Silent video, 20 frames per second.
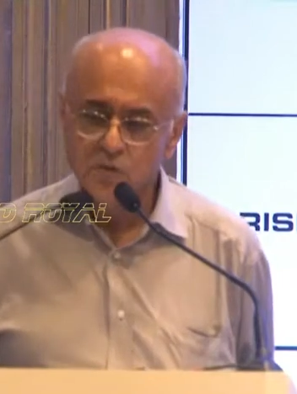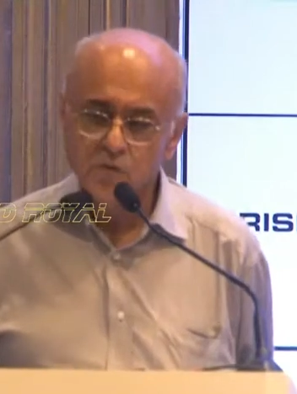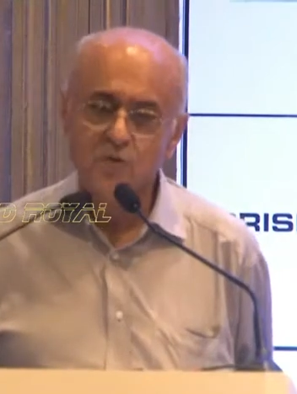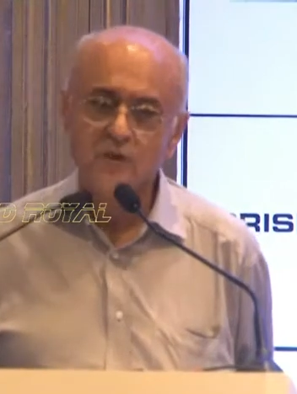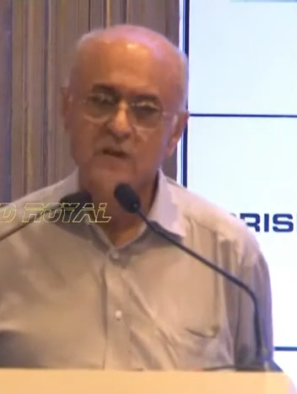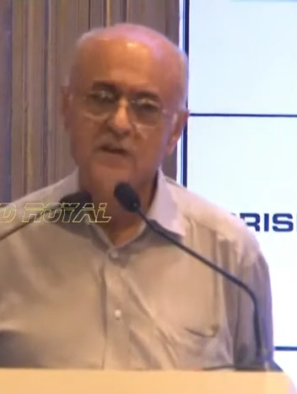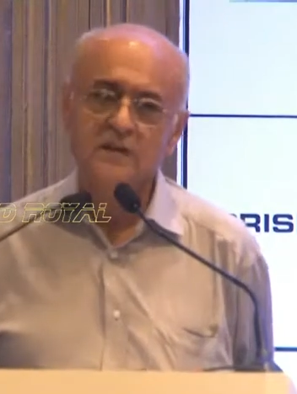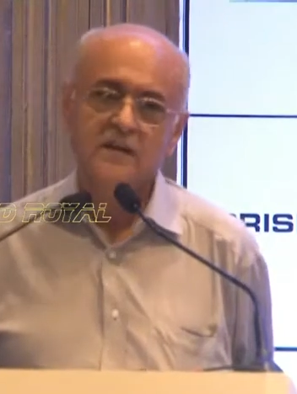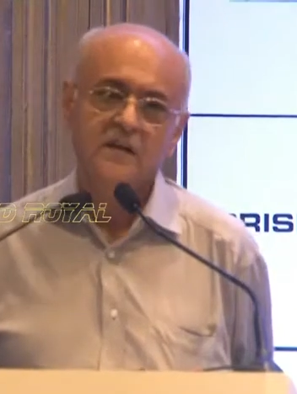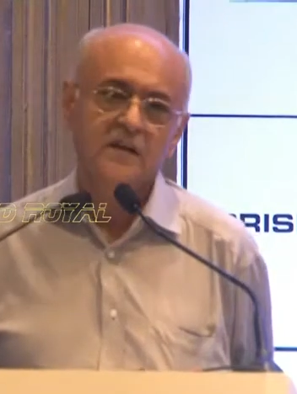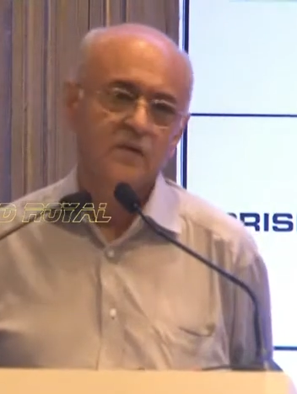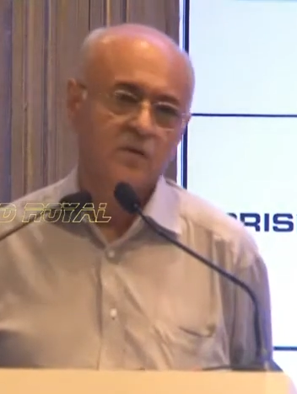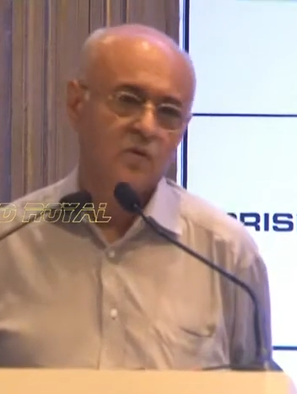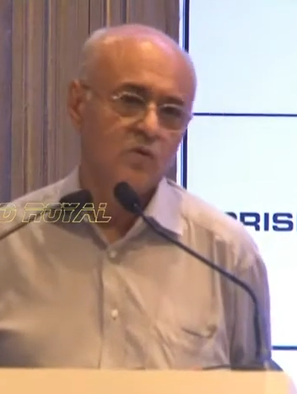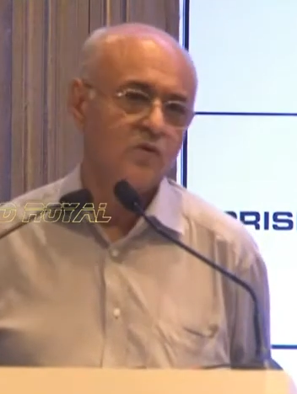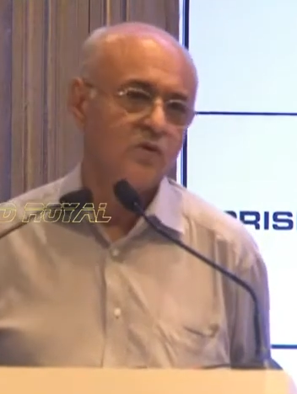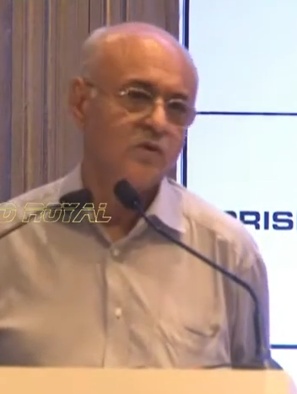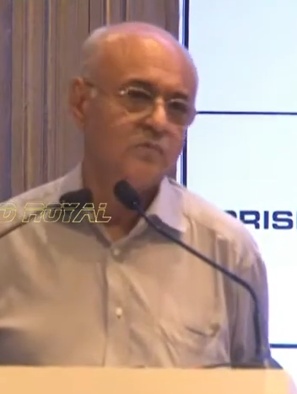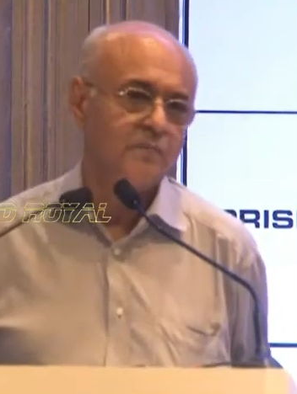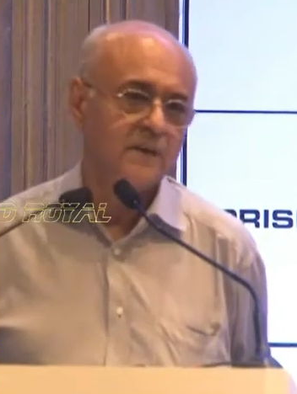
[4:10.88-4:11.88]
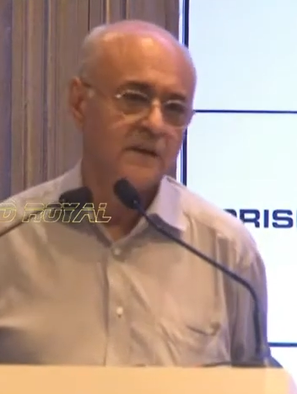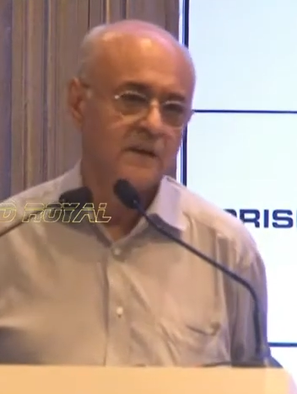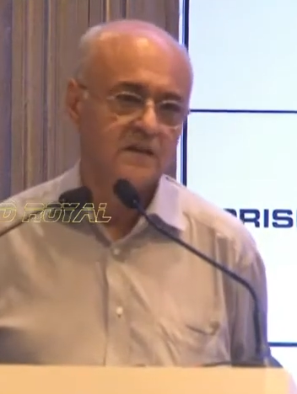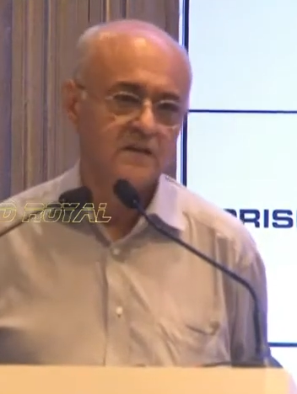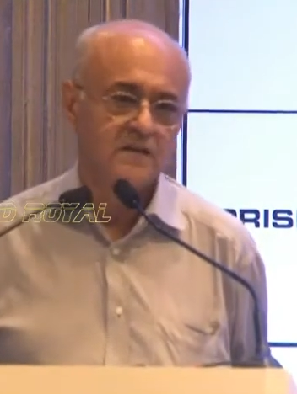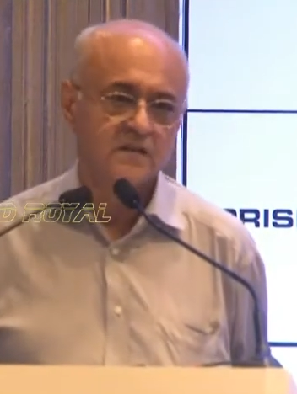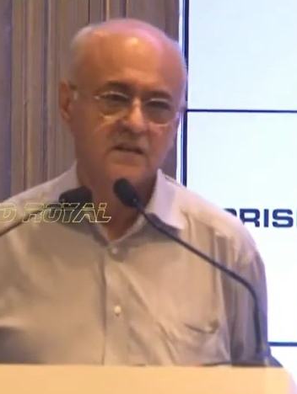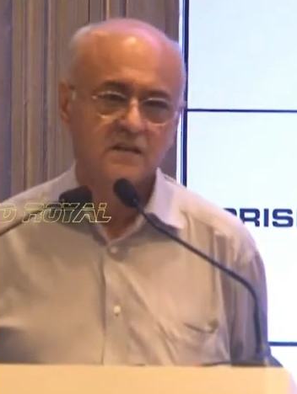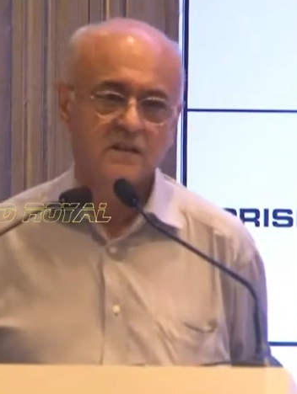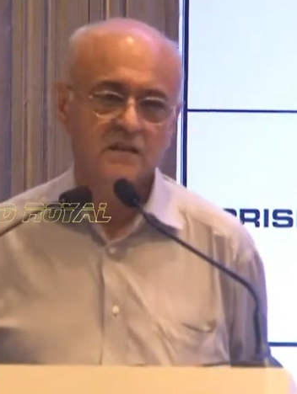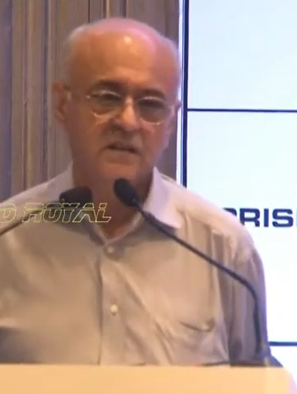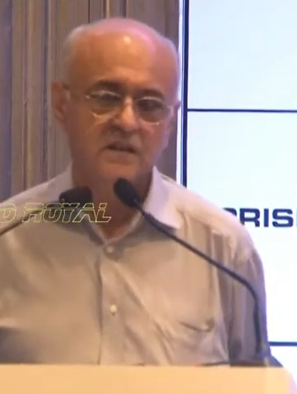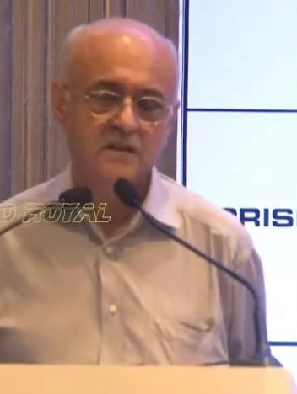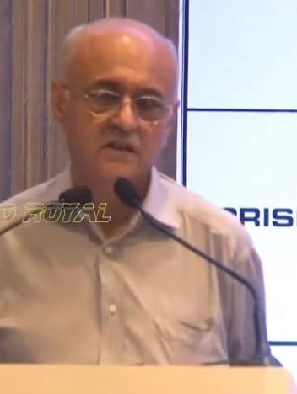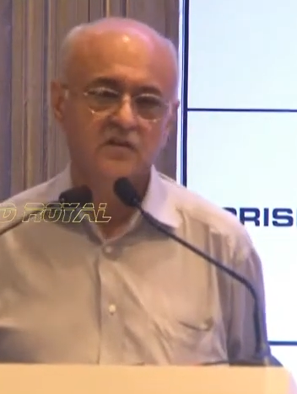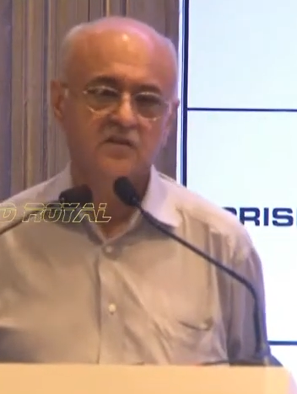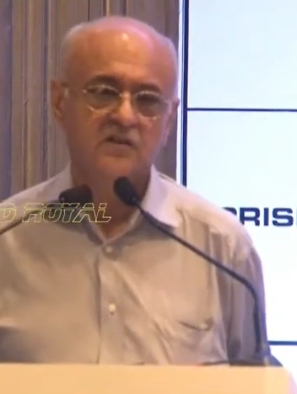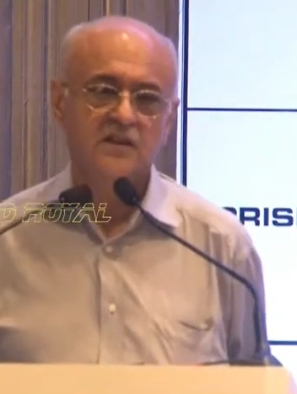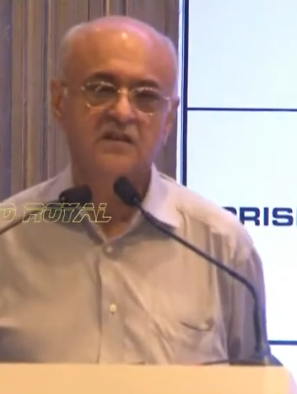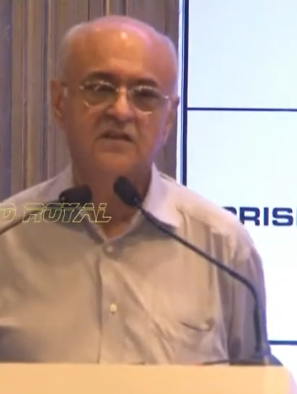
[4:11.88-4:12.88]
do in their own bit, uh,
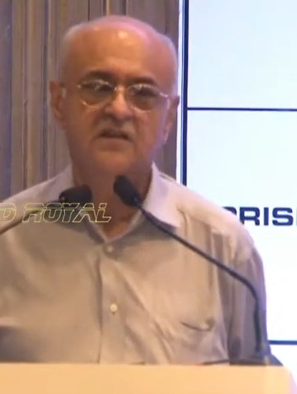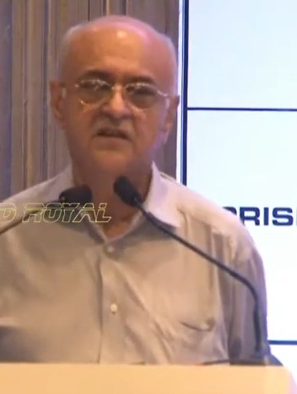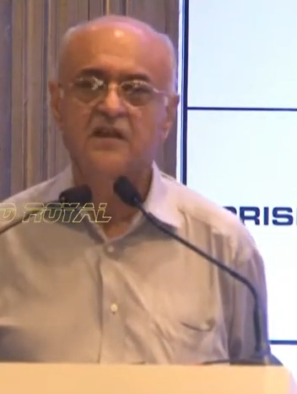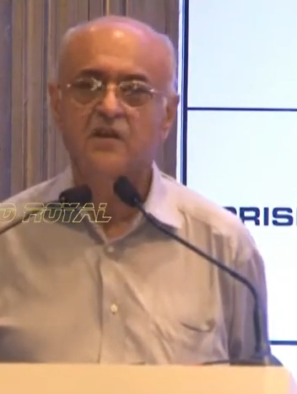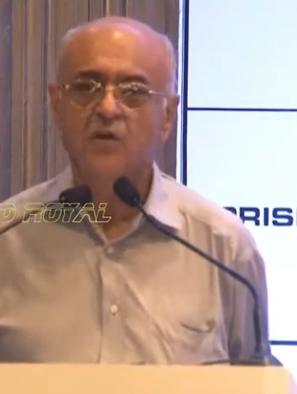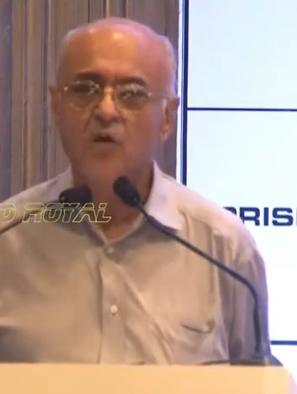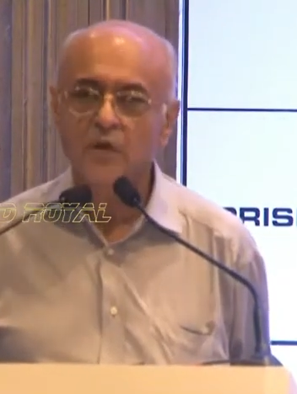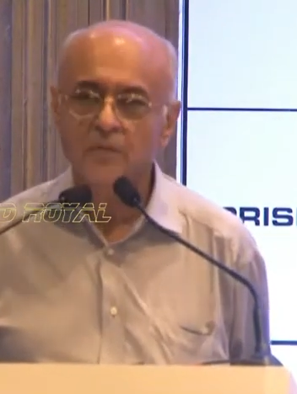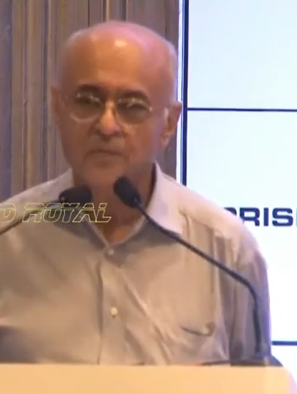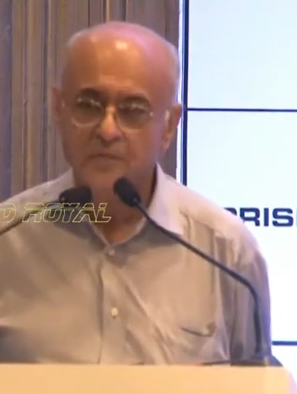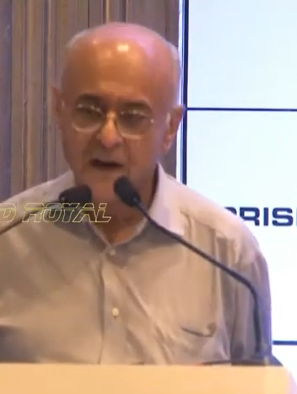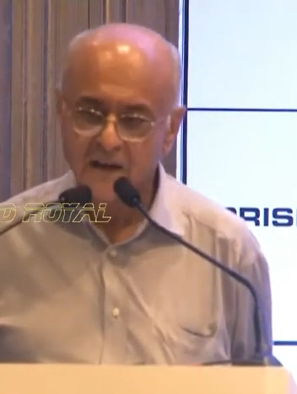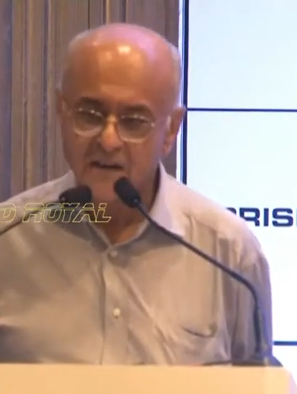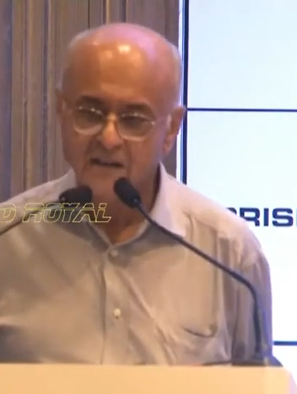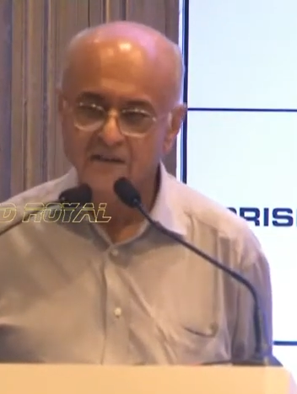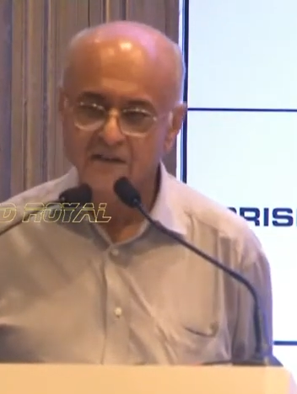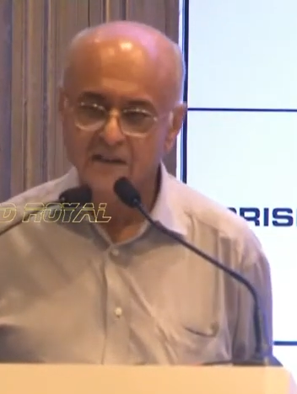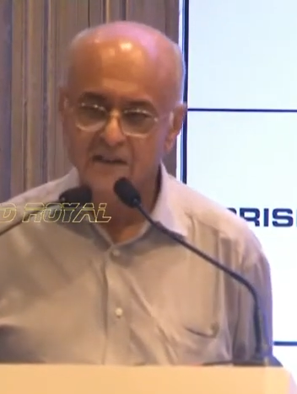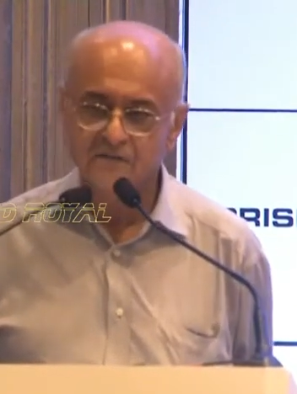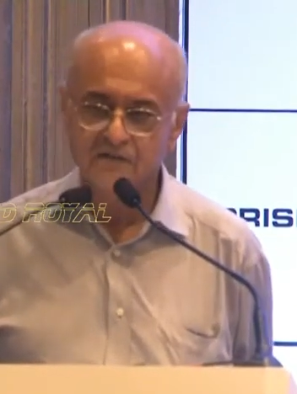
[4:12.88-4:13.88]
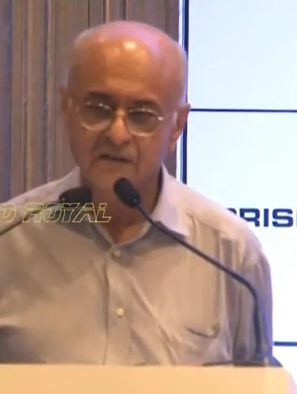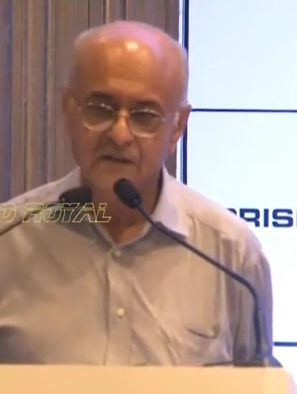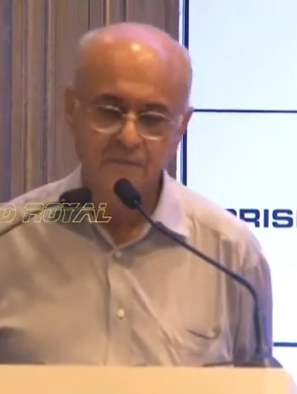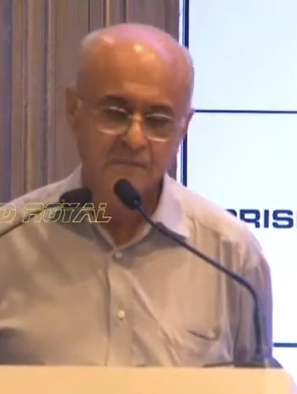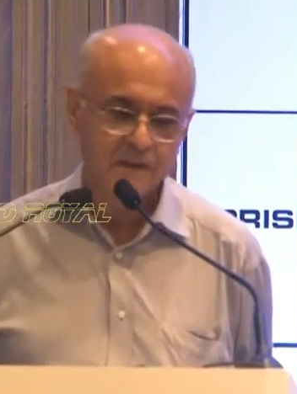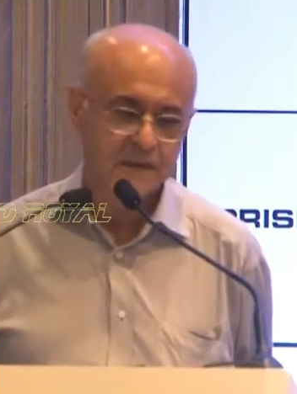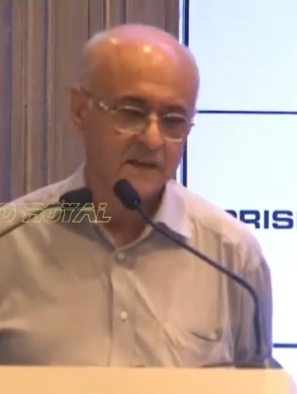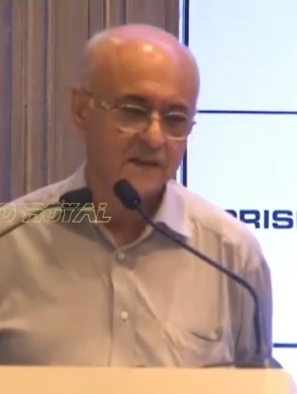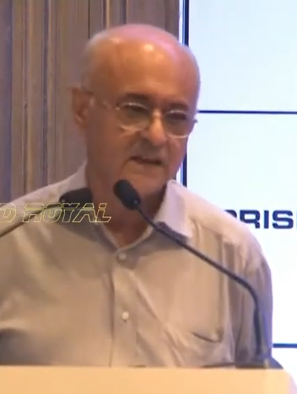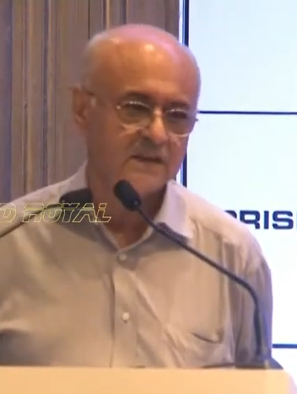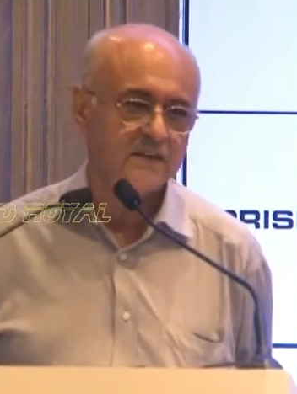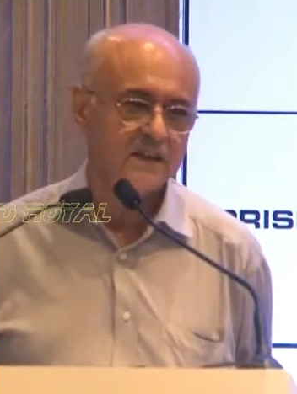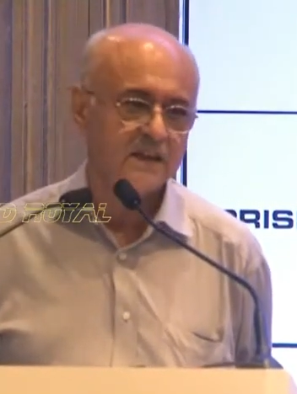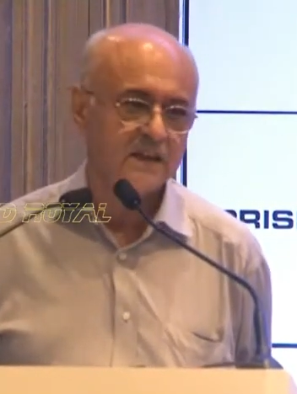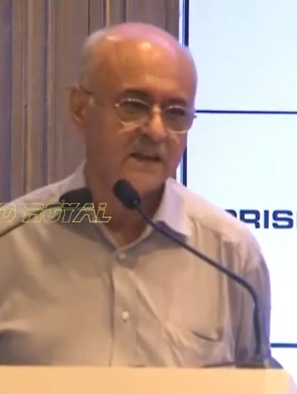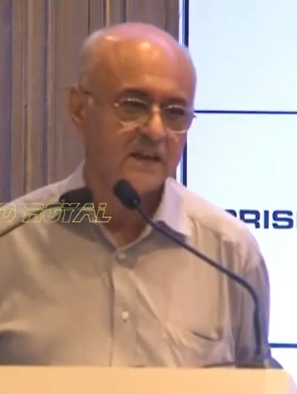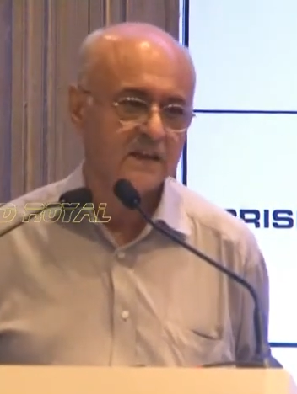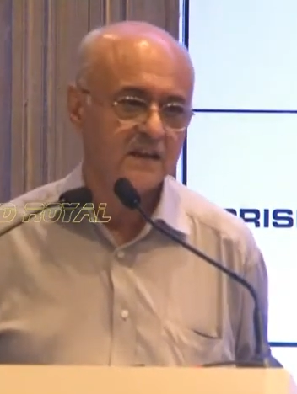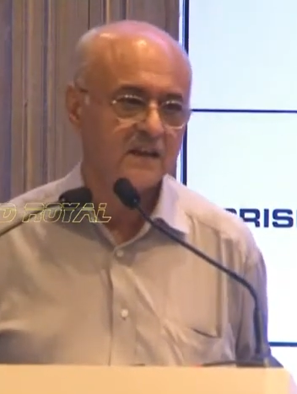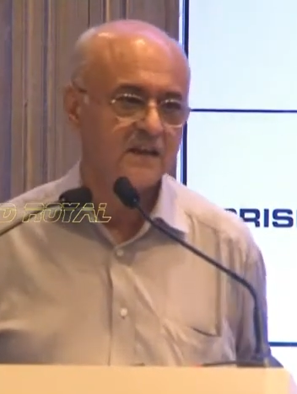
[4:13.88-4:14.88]
you know, since they're all practicing filmmakers,
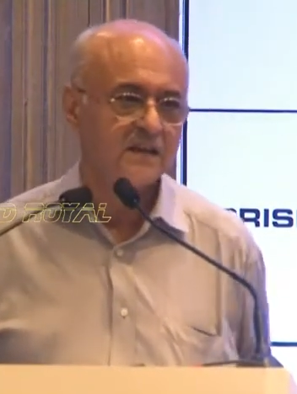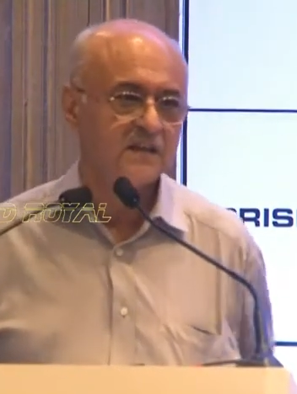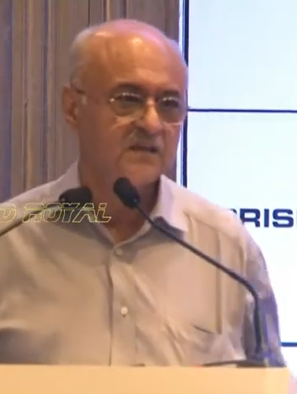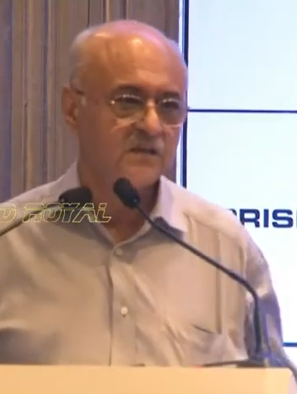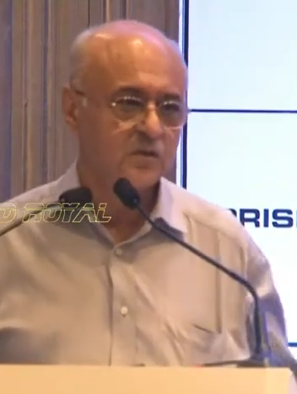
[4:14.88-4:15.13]
they